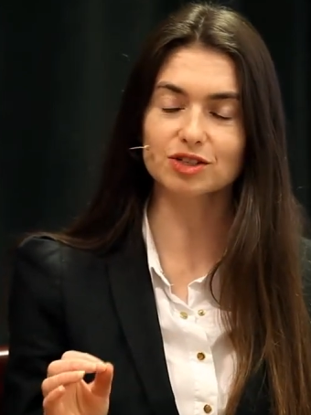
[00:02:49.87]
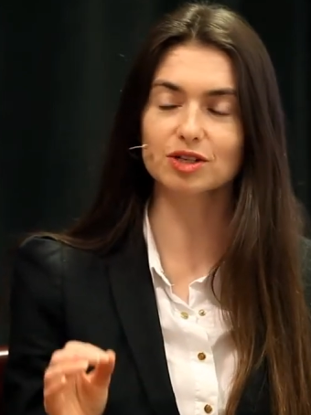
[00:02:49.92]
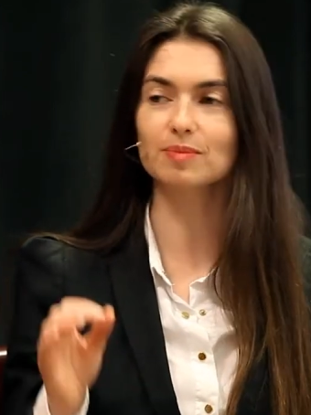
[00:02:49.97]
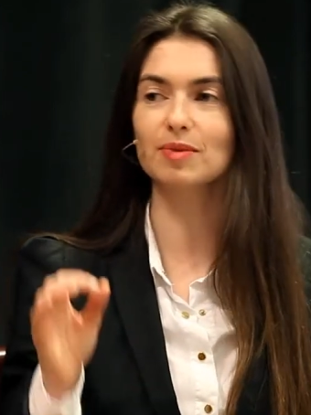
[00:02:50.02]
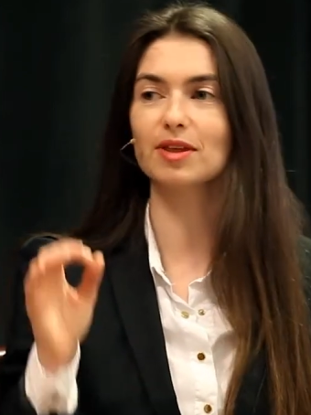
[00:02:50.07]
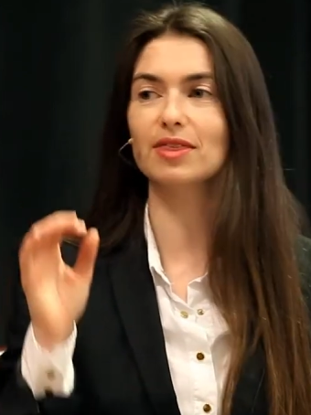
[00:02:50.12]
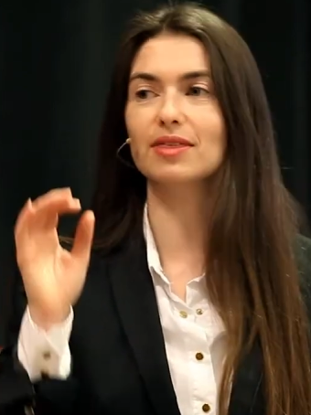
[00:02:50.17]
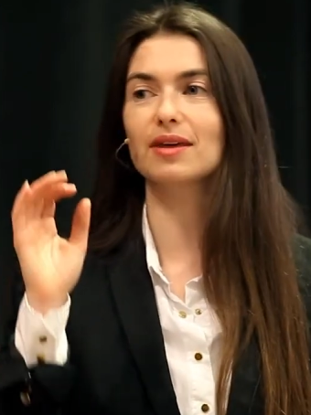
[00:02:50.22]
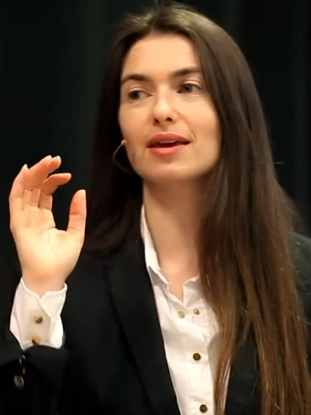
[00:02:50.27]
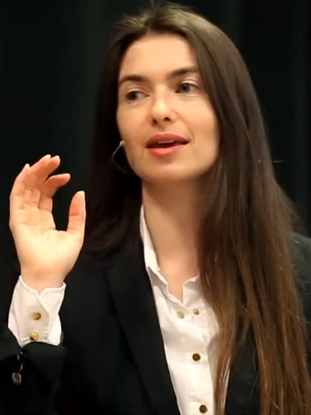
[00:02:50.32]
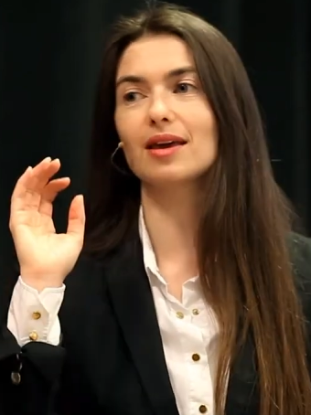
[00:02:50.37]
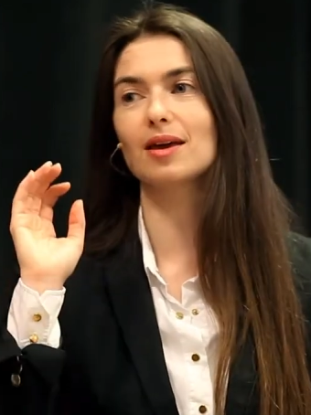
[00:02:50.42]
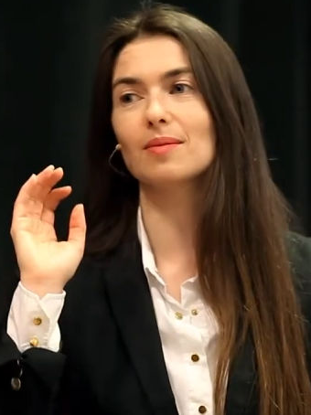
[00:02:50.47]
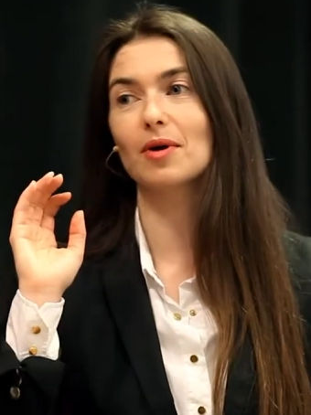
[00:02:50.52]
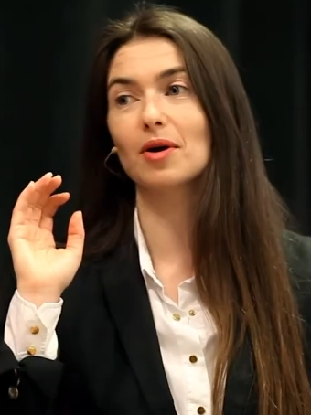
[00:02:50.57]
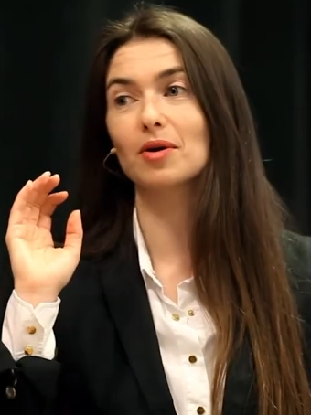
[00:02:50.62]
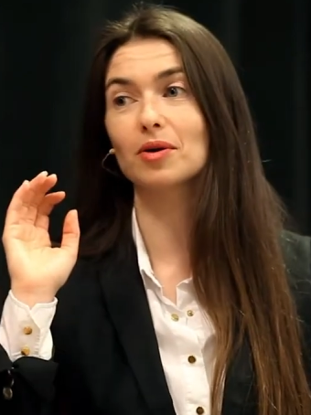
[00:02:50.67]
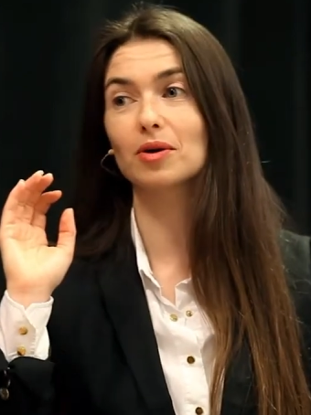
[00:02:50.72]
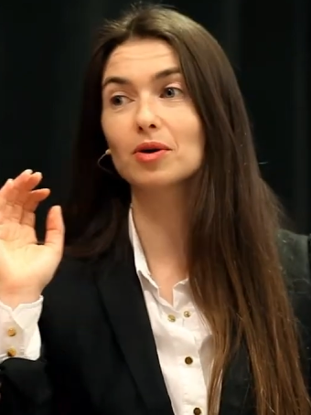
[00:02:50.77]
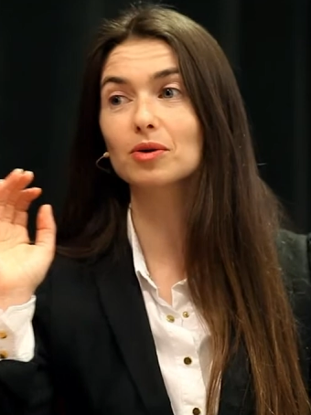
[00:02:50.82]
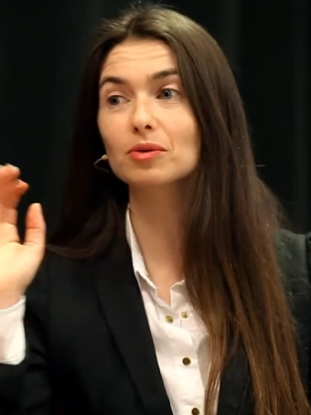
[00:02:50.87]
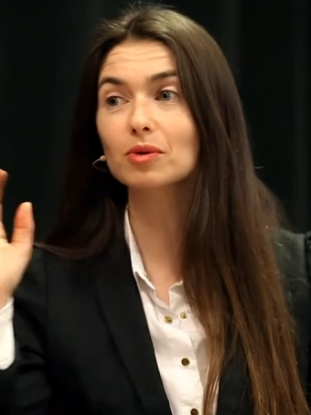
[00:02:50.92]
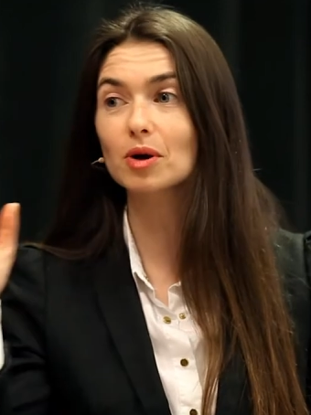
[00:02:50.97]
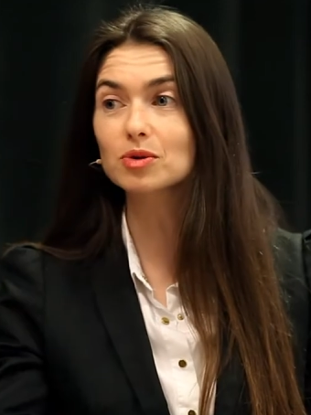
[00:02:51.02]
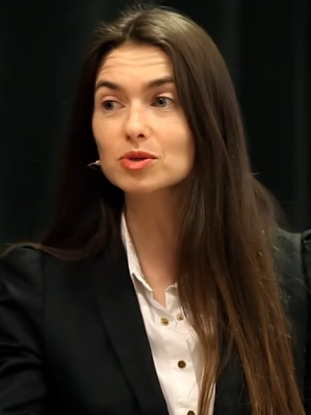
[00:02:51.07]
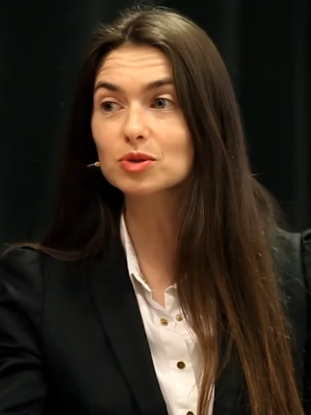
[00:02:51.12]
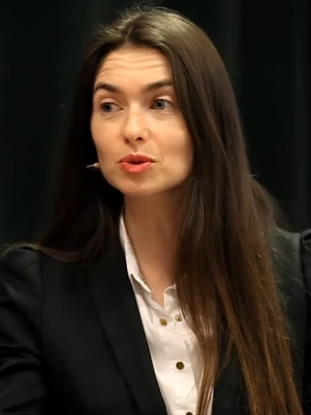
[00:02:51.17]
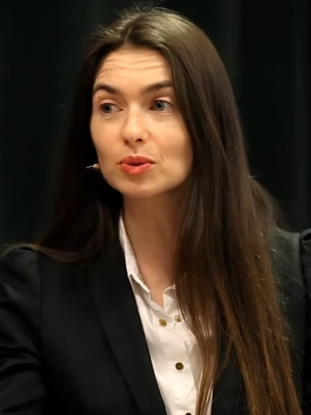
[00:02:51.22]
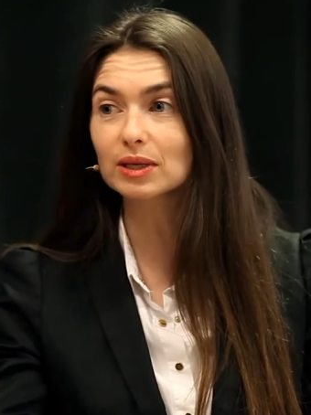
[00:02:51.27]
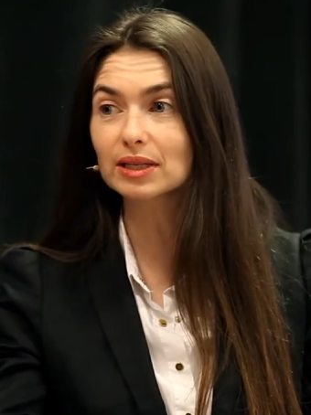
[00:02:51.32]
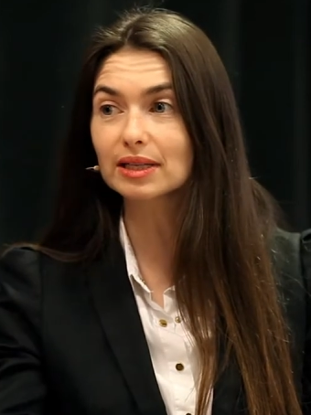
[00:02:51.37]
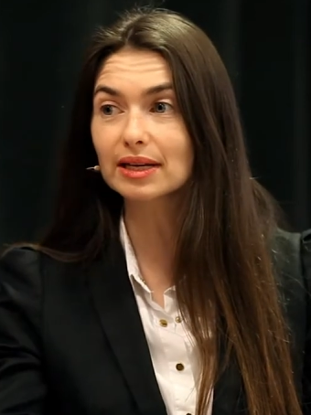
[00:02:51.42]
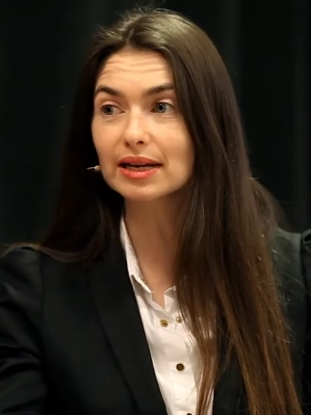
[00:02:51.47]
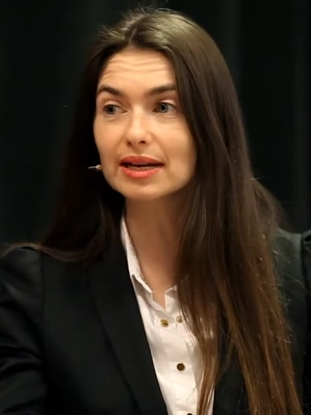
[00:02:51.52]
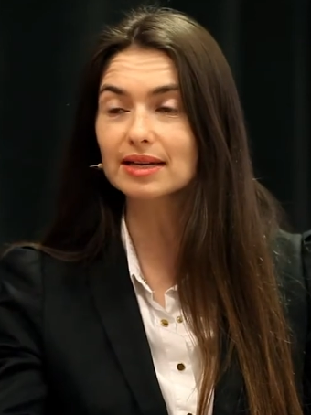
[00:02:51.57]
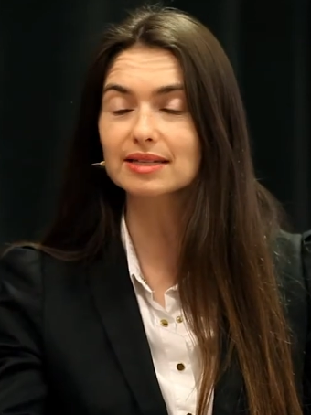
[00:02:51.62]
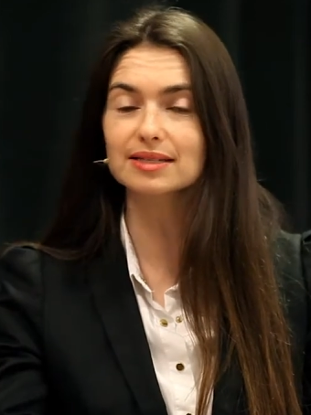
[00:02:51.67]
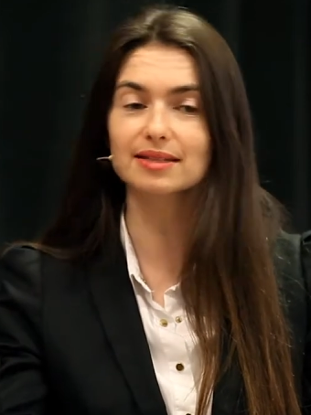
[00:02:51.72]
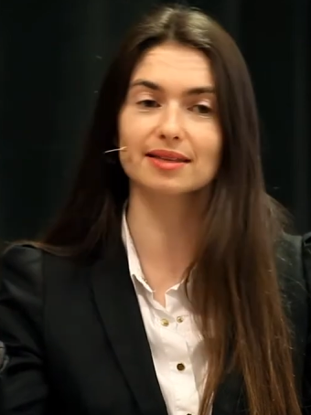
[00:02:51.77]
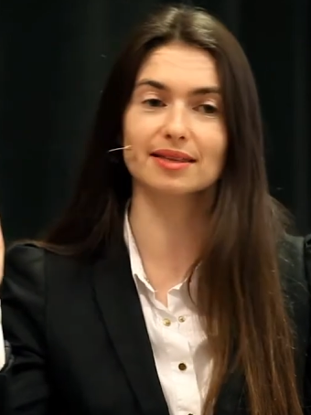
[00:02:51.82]
She'd be thinking about her grocery
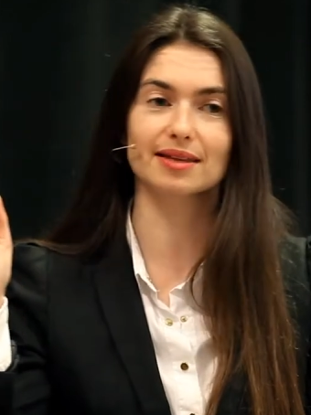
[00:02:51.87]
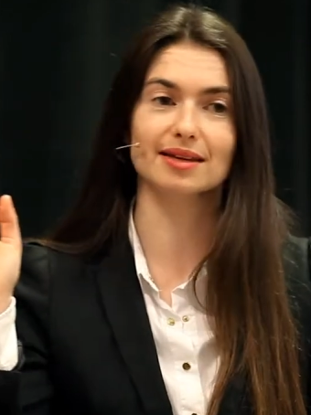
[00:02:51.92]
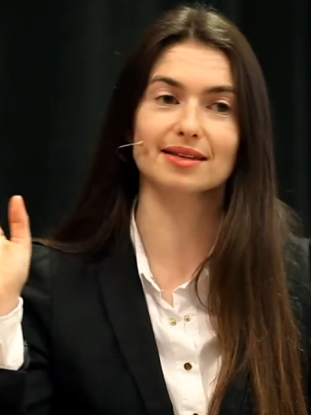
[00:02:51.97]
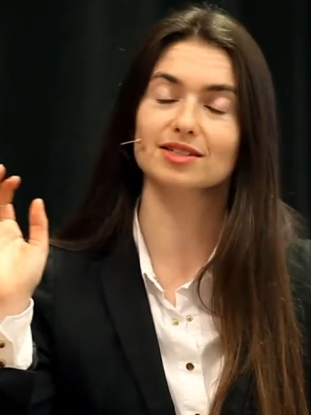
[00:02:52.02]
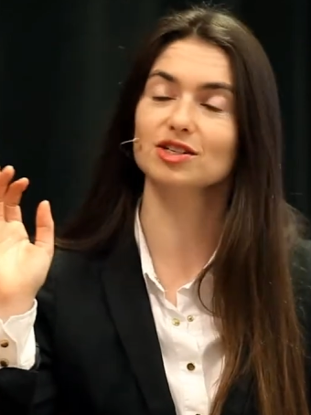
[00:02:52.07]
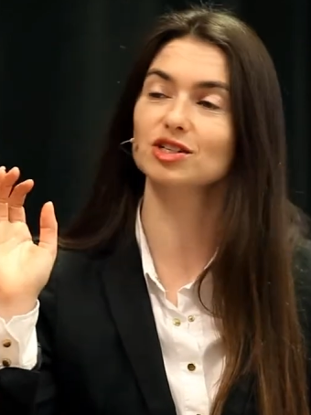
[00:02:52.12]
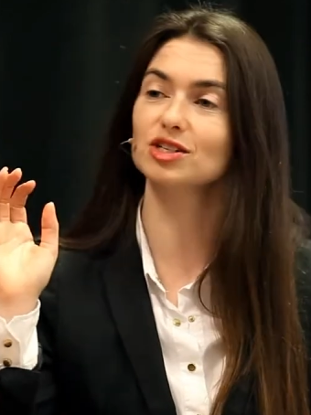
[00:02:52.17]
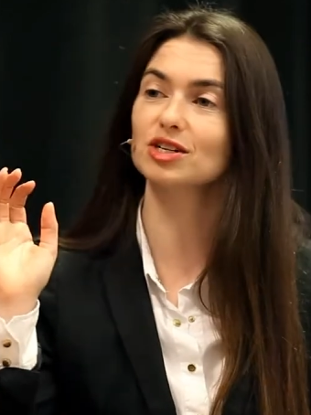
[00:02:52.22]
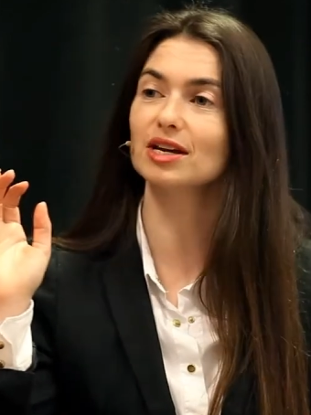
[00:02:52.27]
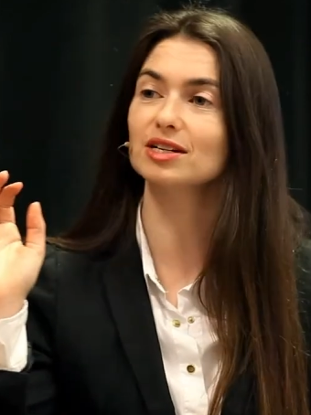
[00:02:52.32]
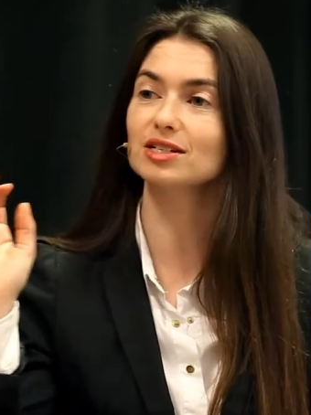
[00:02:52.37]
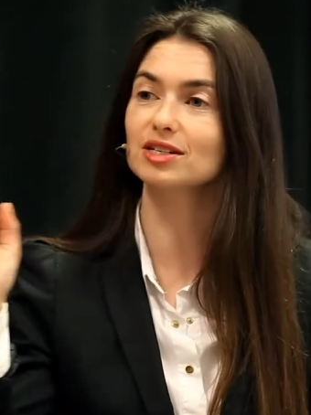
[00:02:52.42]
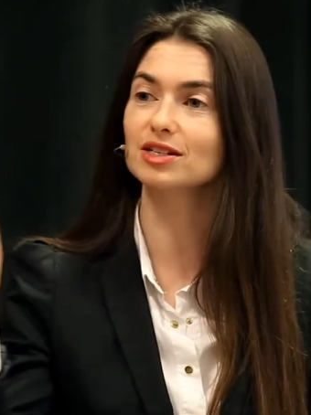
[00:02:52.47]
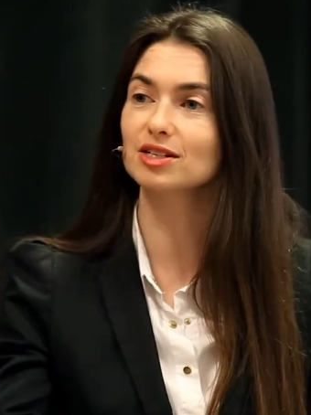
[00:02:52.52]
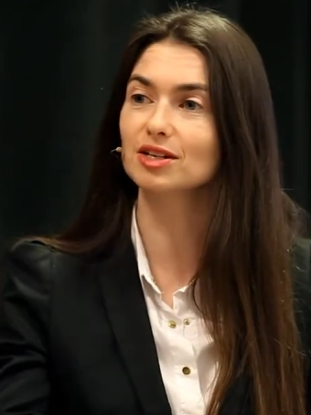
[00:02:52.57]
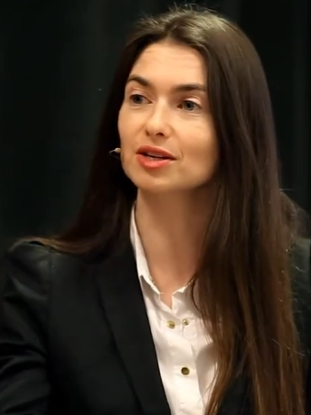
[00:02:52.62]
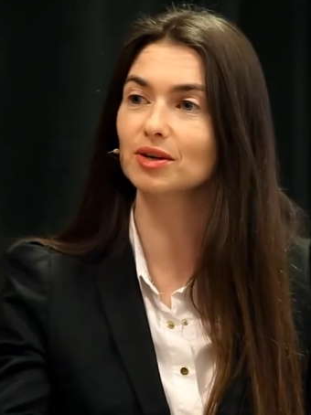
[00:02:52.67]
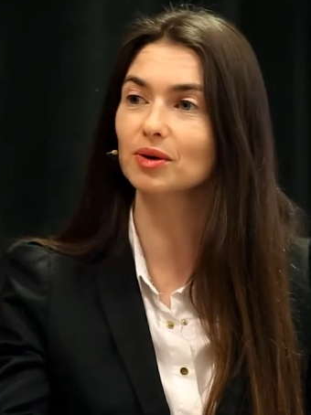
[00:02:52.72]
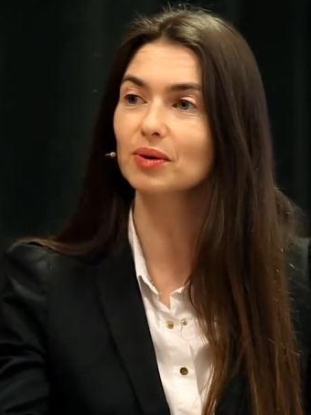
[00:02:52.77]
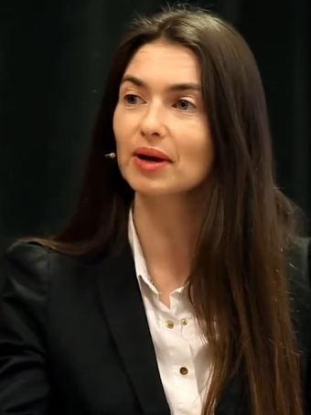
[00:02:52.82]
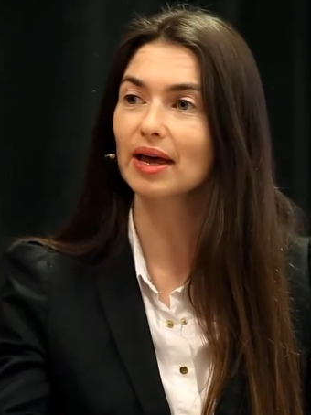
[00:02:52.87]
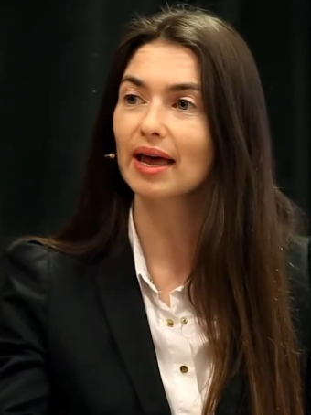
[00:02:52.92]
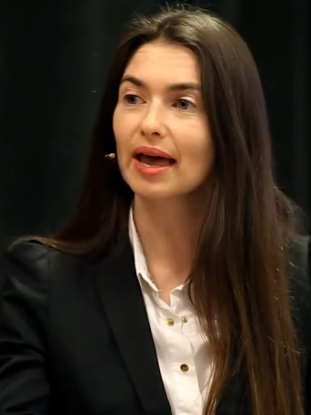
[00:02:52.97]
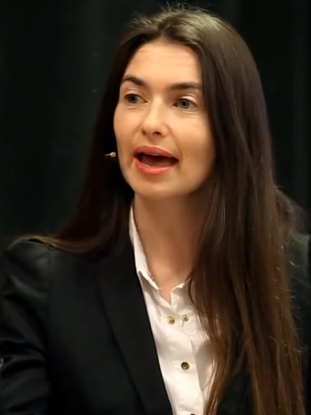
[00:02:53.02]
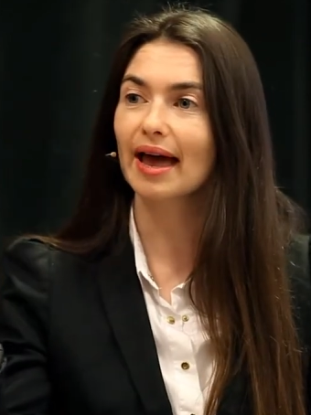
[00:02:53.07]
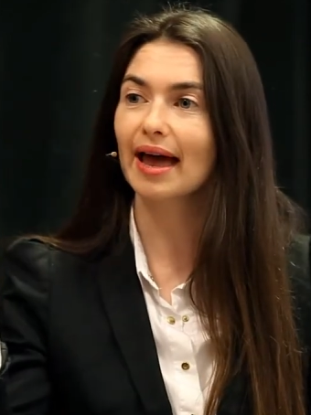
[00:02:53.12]
list, the things that she had to do.